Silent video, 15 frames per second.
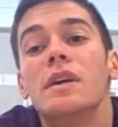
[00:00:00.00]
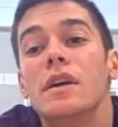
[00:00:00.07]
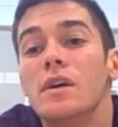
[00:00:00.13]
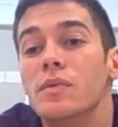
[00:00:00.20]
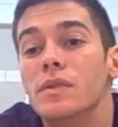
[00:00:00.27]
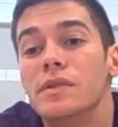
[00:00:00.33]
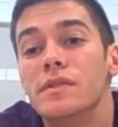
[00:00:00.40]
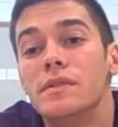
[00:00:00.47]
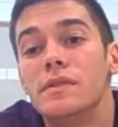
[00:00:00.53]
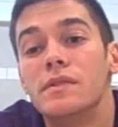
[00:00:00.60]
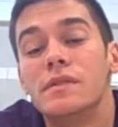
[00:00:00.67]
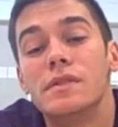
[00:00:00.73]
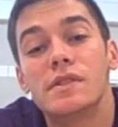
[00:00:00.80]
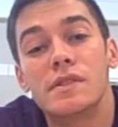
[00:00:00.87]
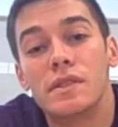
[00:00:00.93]
it would
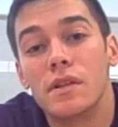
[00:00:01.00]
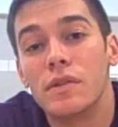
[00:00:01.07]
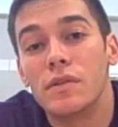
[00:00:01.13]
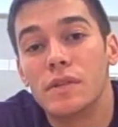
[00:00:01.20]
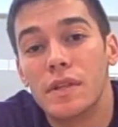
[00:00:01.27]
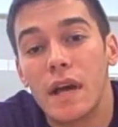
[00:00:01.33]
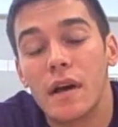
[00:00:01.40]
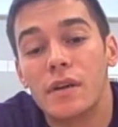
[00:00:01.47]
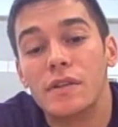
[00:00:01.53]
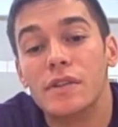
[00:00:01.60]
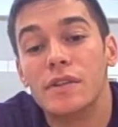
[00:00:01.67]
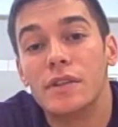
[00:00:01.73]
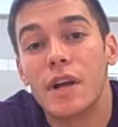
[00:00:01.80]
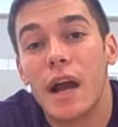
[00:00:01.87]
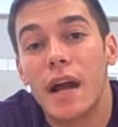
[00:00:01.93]
slow down
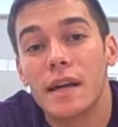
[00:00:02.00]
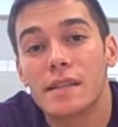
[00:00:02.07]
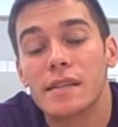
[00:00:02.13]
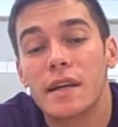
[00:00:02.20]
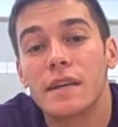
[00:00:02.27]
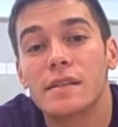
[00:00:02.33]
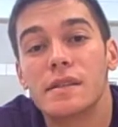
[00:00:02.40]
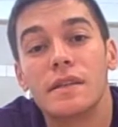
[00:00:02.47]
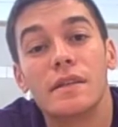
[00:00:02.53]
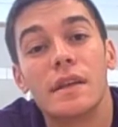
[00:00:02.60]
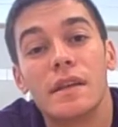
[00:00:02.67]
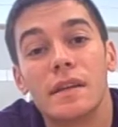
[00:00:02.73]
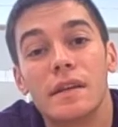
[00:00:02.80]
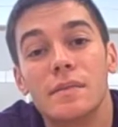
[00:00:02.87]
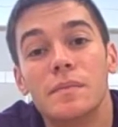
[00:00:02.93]
your access and they
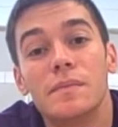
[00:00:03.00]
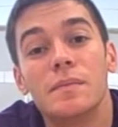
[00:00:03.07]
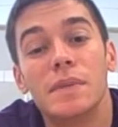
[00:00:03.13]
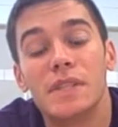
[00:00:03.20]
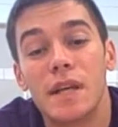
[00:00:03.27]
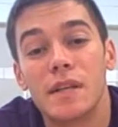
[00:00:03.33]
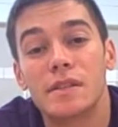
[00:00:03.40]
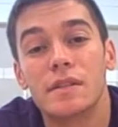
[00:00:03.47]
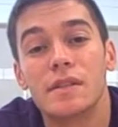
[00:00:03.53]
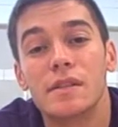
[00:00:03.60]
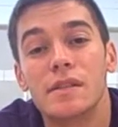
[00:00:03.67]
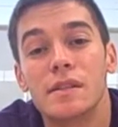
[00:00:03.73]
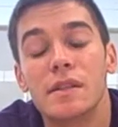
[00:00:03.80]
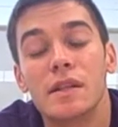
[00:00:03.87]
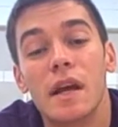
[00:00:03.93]
could potentially
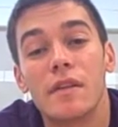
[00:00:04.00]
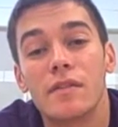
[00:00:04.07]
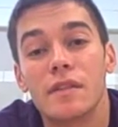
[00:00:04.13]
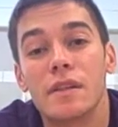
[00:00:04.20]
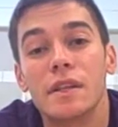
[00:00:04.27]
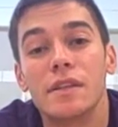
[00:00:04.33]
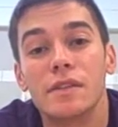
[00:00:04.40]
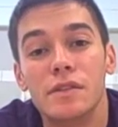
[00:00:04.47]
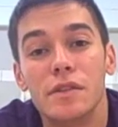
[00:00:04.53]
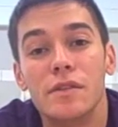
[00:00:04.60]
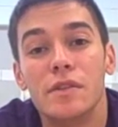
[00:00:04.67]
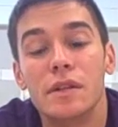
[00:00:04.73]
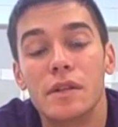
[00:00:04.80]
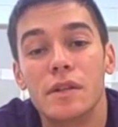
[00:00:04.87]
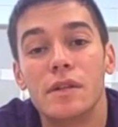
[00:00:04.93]
see everything you're
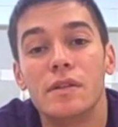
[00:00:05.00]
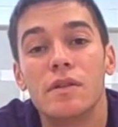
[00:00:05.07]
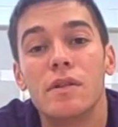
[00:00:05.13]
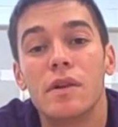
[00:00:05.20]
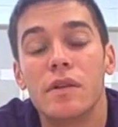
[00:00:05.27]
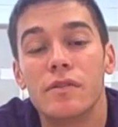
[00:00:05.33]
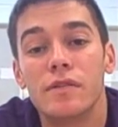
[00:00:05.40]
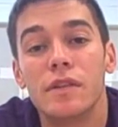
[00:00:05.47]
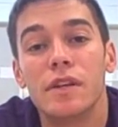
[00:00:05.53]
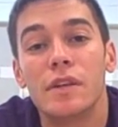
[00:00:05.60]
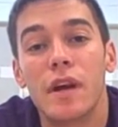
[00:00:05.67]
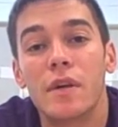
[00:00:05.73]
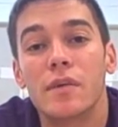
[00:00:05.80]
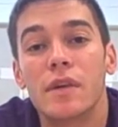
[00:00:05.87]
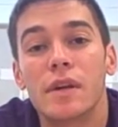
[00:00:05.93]
doing over your
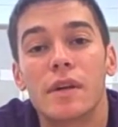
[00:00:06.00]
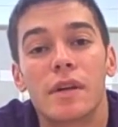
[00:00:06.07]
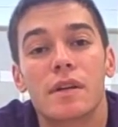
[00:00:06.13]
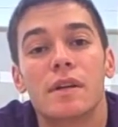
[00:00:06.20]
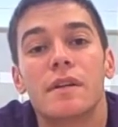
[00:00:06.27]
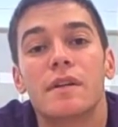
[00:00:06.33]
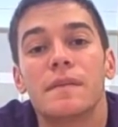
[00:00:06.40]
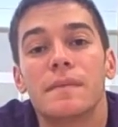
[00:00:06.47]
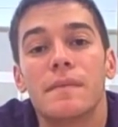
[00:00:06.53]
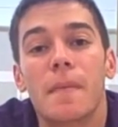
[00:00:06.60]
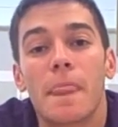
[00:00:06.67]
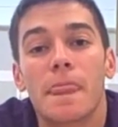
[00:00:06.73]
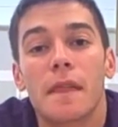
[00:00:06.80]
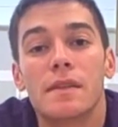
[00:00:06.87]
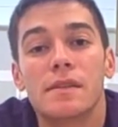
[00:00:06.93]
network.
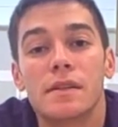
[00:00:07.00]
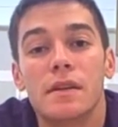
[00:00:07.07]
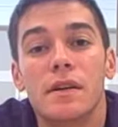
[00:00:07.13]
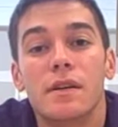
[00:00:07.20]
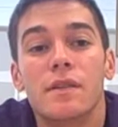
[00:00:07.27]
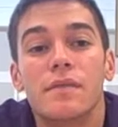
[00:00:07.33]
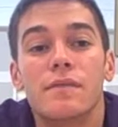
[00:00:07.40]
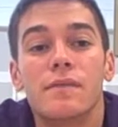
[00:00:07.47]
So